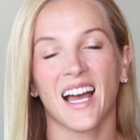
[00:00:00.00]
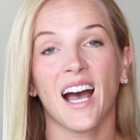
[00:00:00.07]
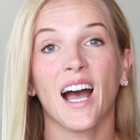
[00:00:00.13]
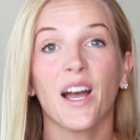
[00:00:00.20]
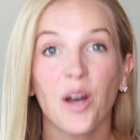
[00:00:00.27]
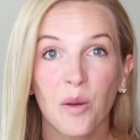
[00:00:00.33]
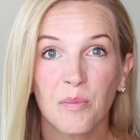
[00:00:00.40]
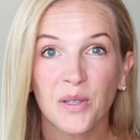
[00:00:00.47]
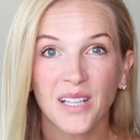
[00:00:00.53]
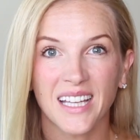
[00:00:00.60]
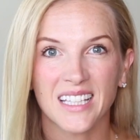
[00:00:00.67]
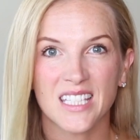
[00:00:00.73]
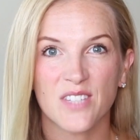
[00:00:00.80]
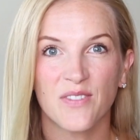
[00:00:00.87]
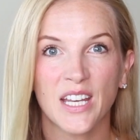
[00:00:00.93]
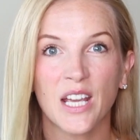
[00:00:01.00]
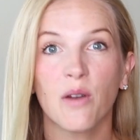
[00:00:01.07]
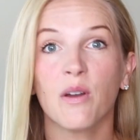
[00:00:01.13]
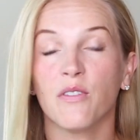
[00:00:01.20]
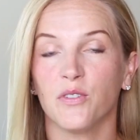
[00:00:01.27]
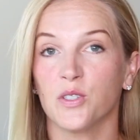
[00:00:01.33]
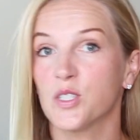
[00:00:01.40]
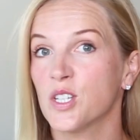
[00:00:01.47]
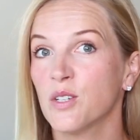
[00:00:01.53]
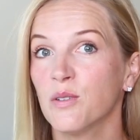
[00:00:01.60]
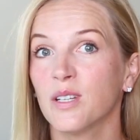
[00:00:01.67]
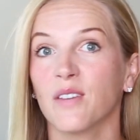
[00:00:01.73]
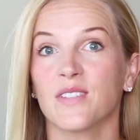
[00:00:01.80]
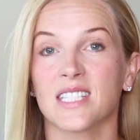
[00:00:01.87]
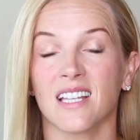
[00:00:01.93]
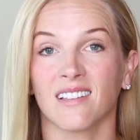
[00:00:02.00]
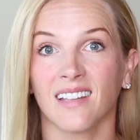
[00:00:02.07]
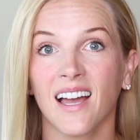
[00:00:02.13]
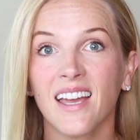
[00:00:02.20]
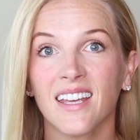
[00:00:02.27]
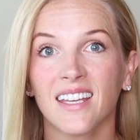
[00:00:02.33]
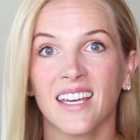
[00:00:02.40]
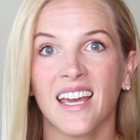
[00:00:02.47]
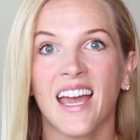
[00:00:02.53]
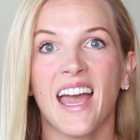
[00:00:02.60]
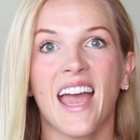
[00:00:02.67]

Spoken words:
I hope you like this video. If you do, give us a like